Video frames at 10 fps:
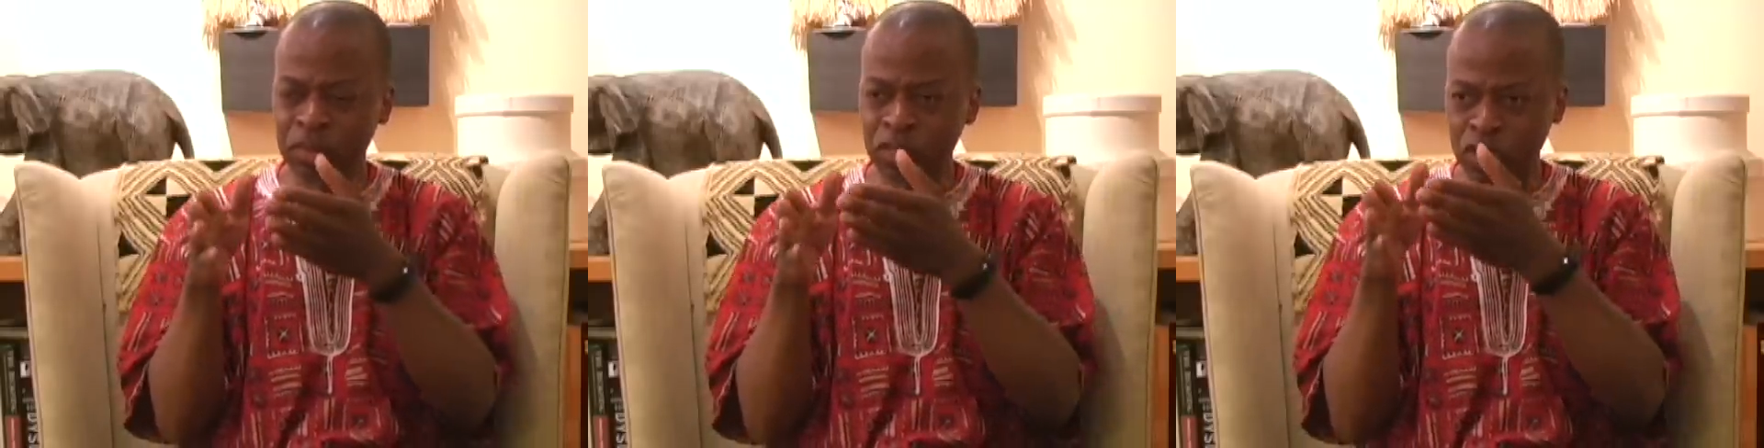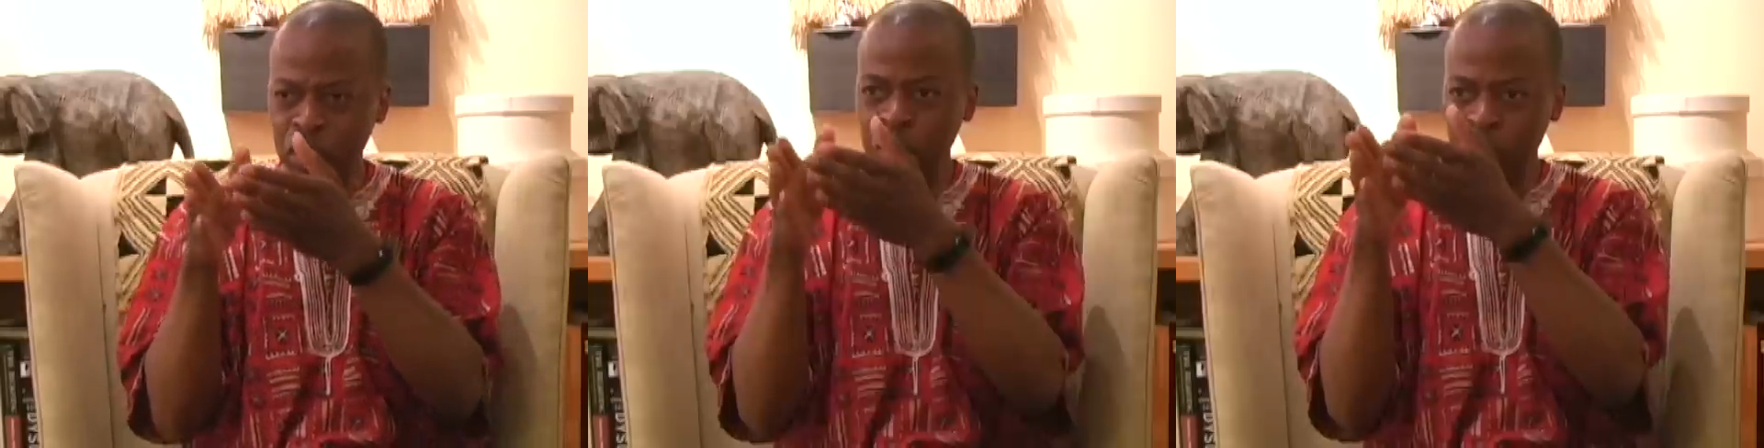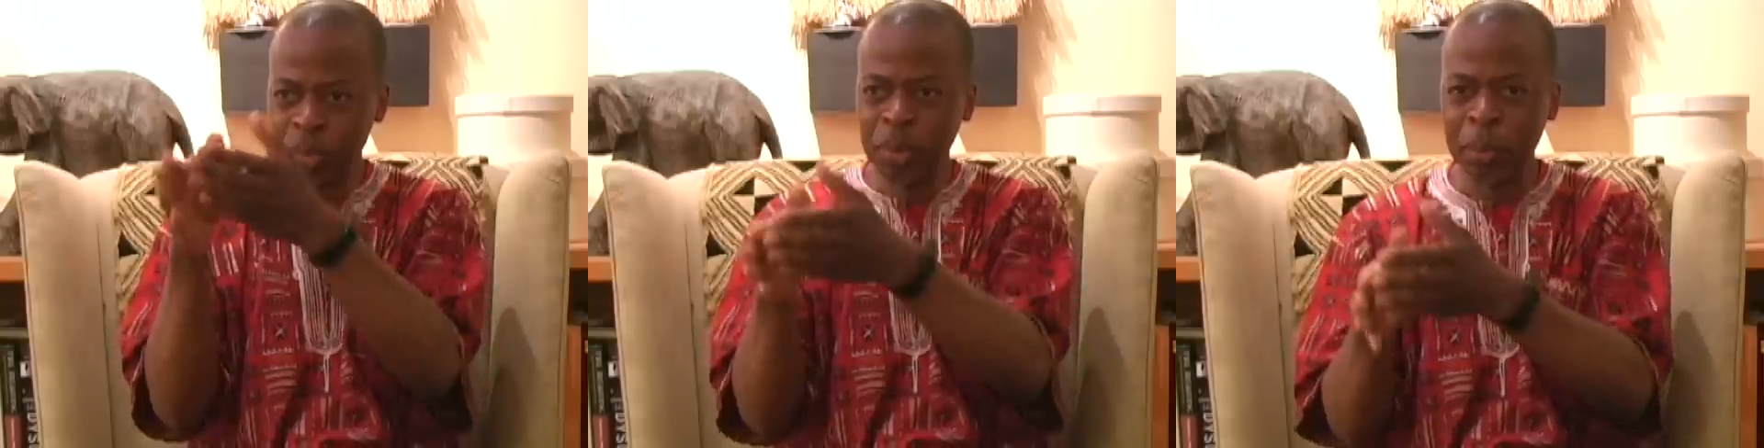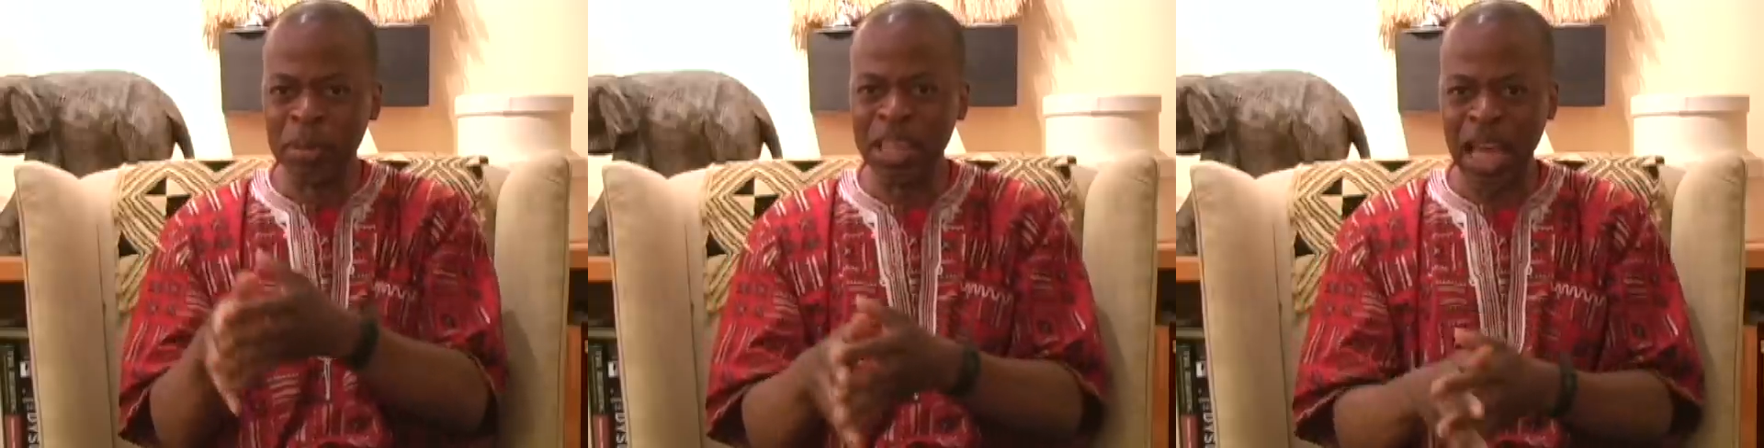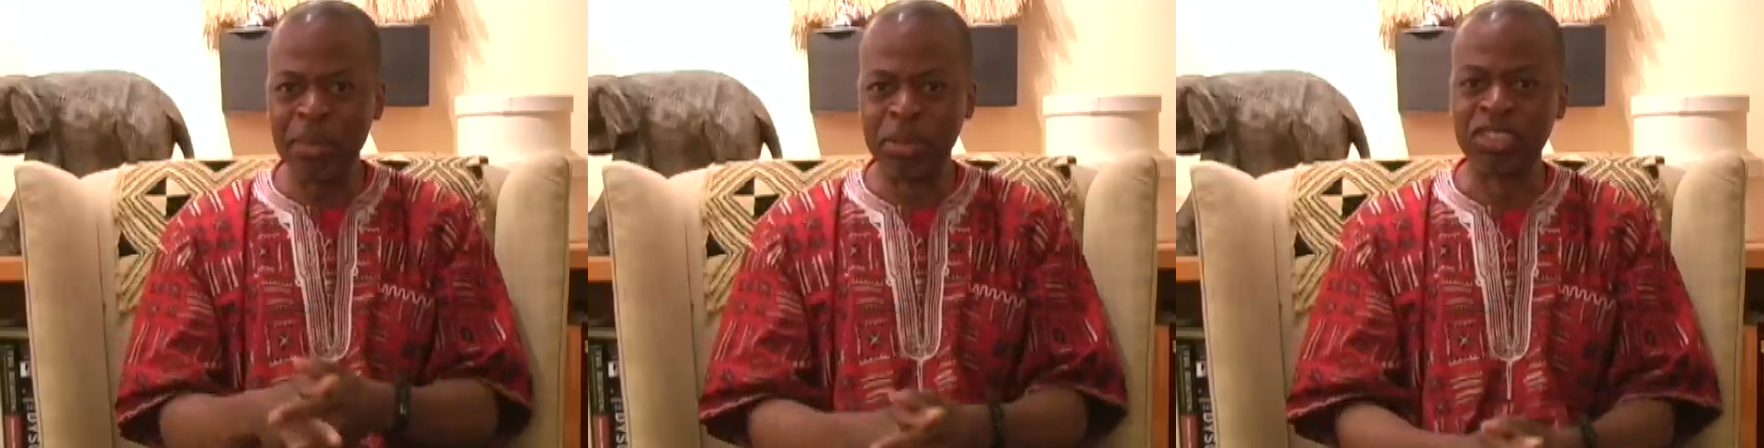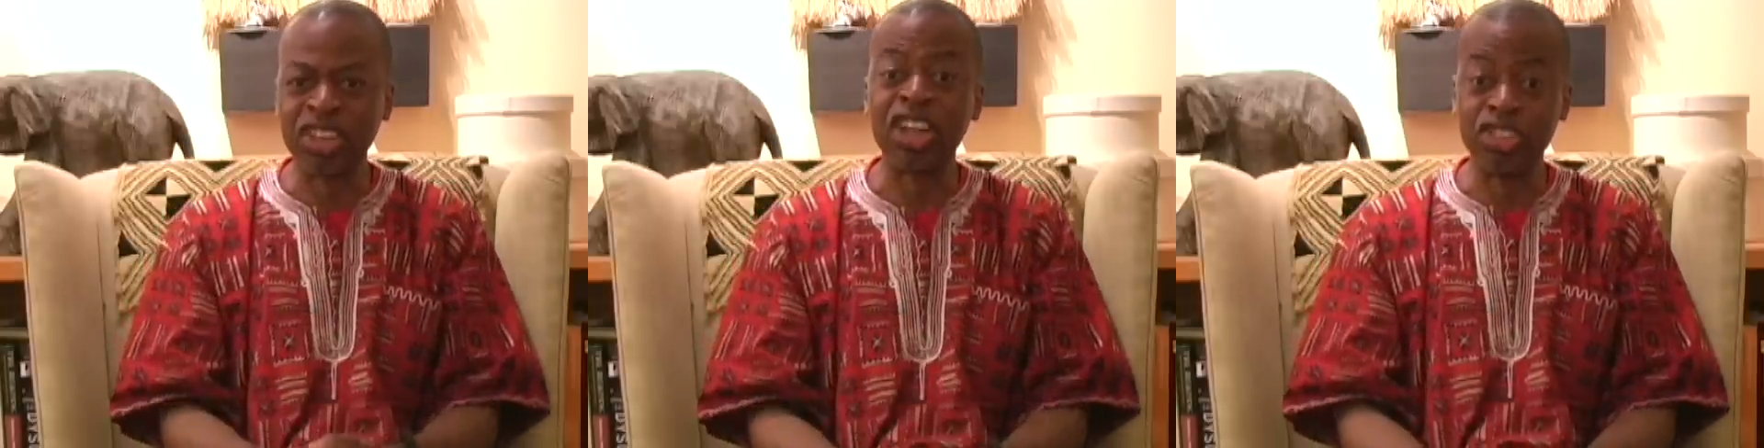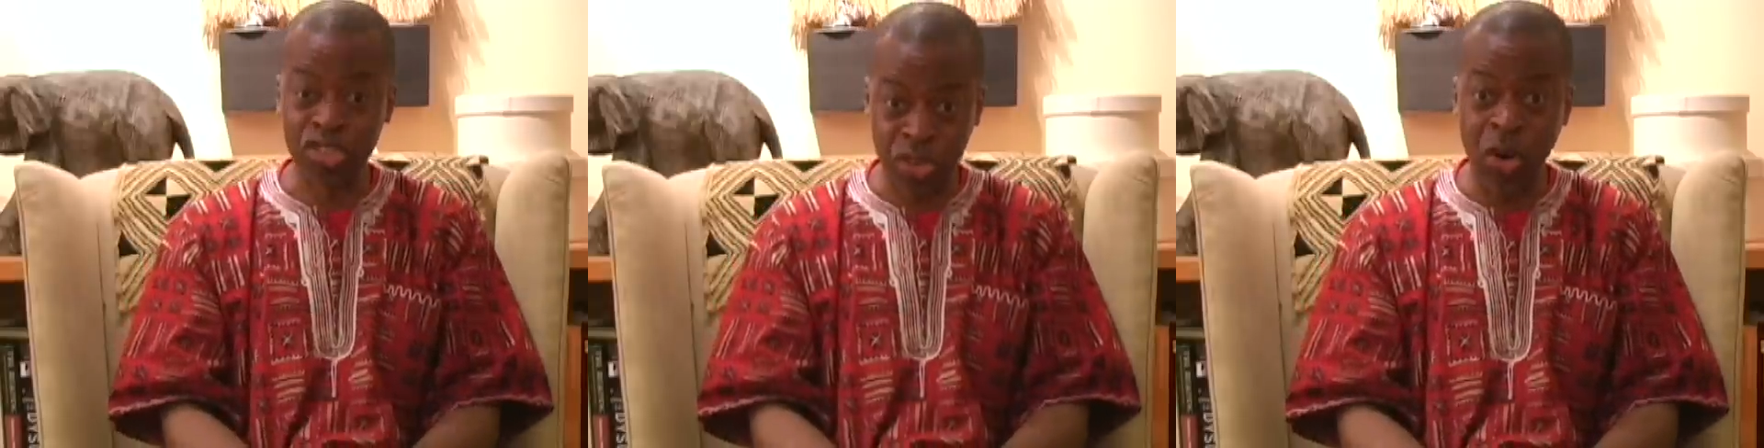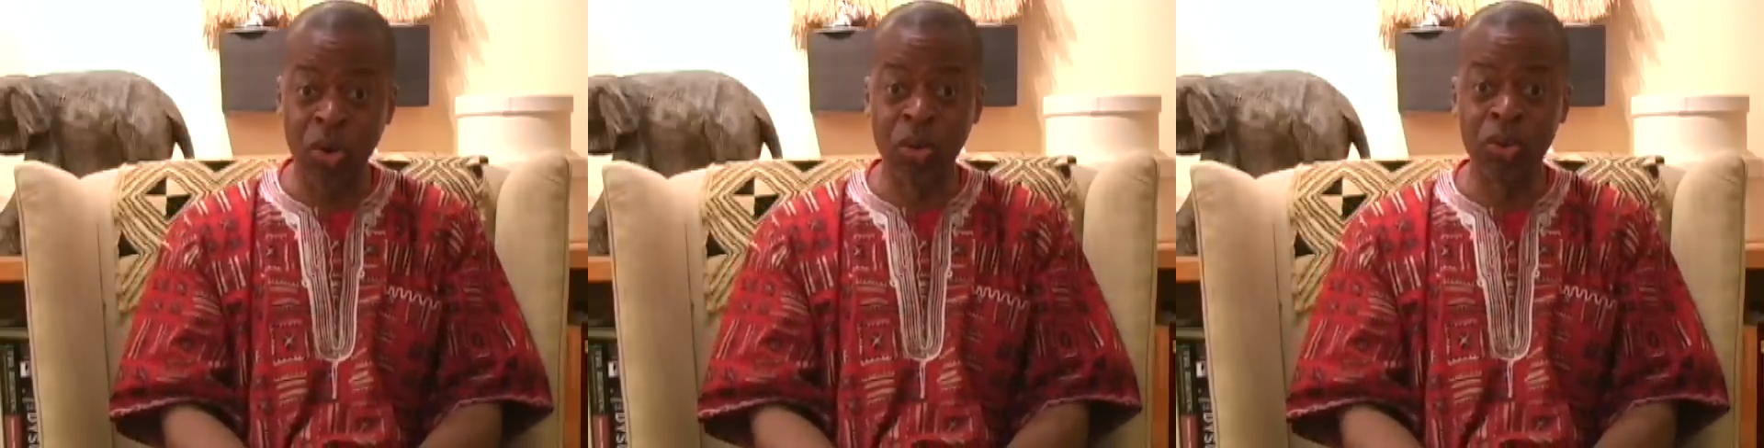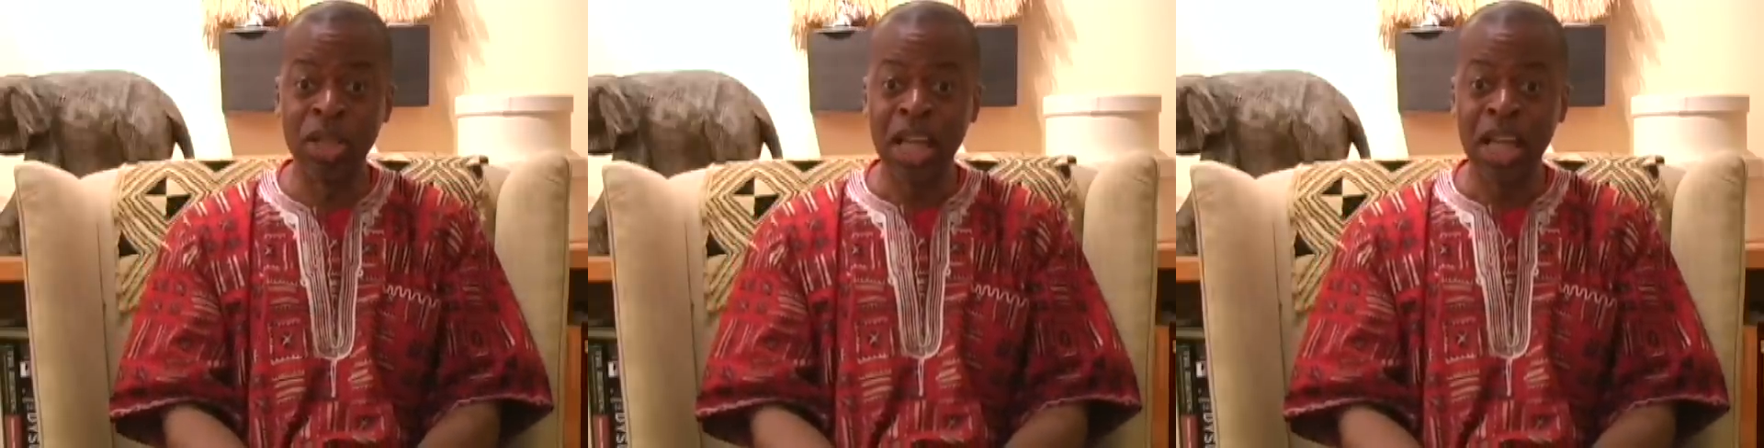to be able to control